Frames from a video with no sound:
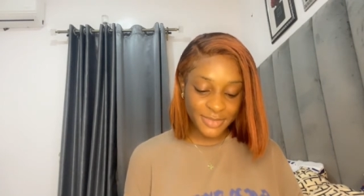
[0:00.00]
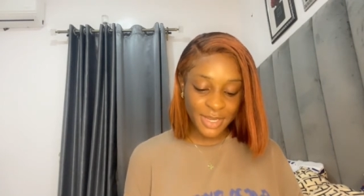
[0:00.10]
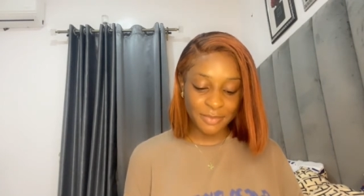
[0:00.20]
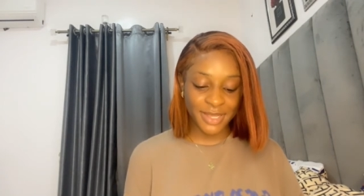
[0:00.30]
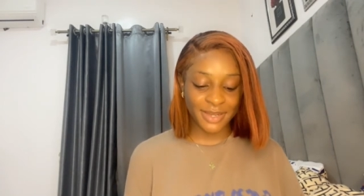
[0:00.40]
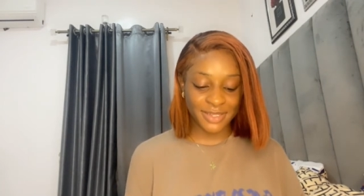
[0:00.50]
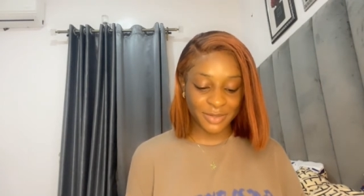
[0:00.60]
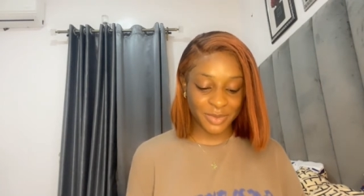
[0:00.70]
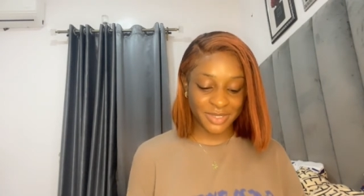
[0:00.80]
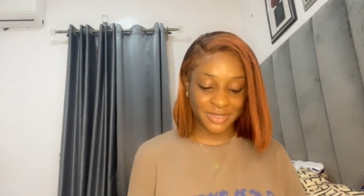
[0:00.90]
next
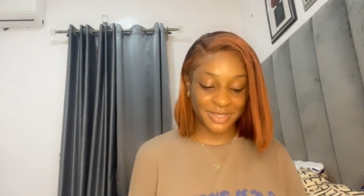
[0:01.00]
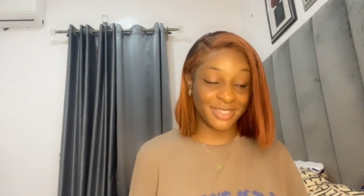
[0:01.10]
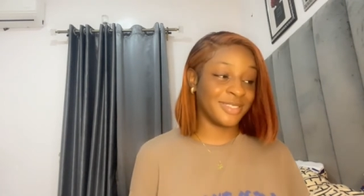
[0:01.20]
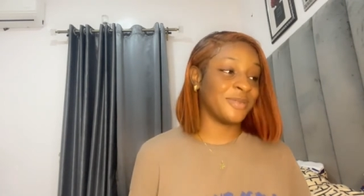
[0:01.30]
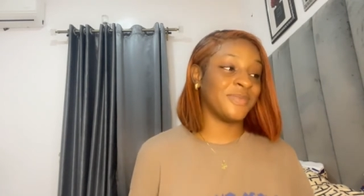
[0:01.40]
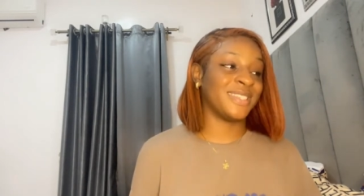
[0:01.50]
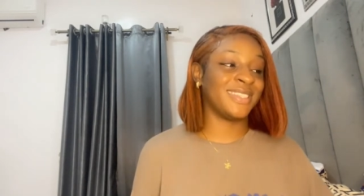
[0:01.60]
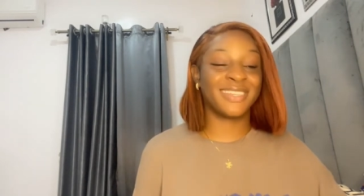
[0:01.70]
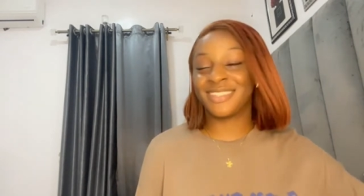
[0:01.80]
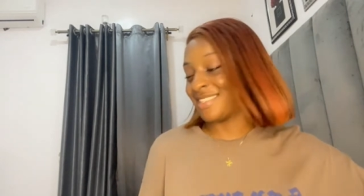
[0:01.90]
question is number
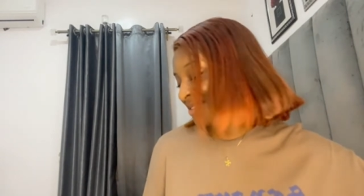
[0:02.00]
6.